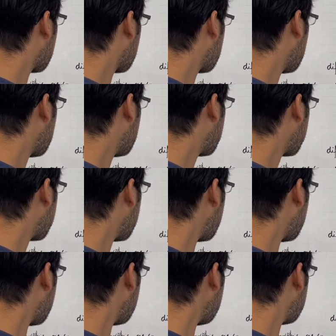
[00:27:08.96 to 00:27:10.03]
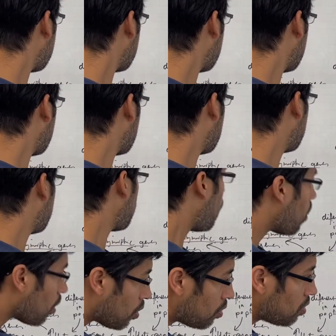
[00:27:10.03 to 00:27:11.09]
Okay.
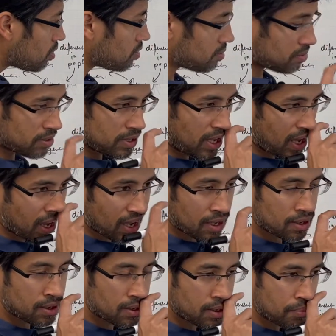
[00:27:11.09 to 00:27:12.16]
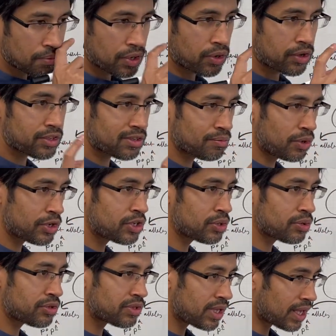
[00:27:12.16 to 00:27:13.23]
Though, yeah, because it's
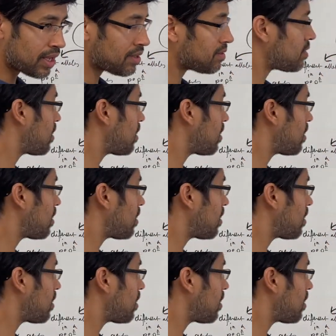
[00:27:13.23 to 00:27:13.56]
module 6,